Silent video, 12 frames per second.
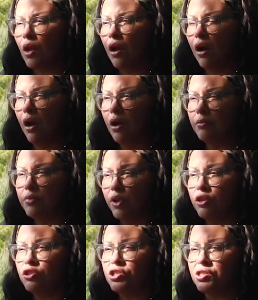But
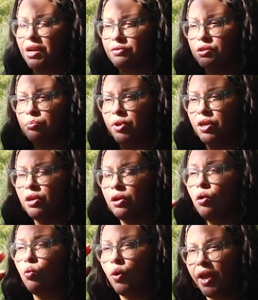you just have to be
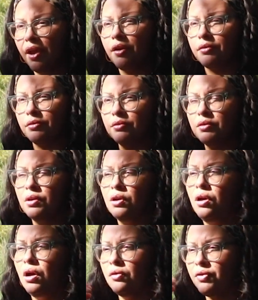aware
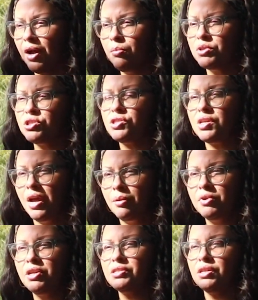of how much
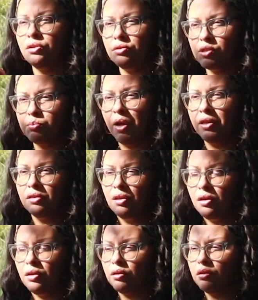time it is that you're
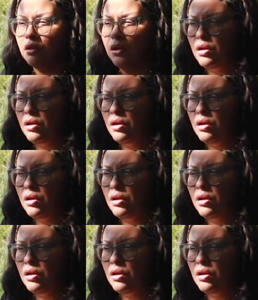spending